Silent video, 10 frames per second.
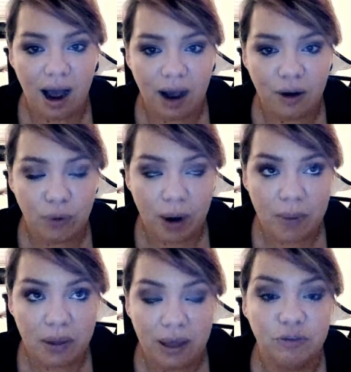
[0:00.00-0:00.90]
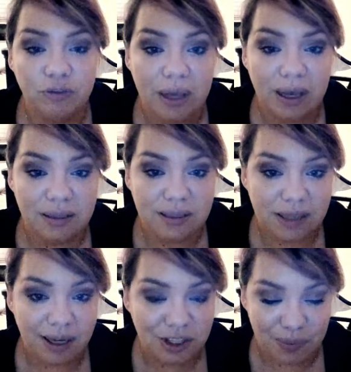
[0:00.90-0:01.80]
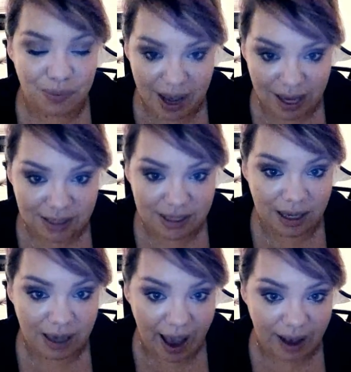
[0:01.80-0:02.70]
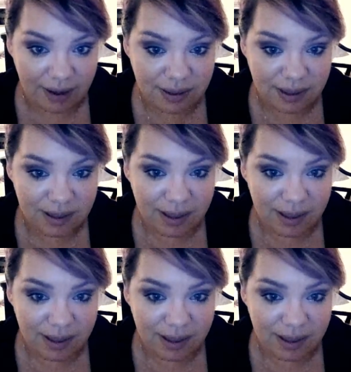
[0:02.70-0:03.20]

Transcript: Grandma left me in such amazing hands.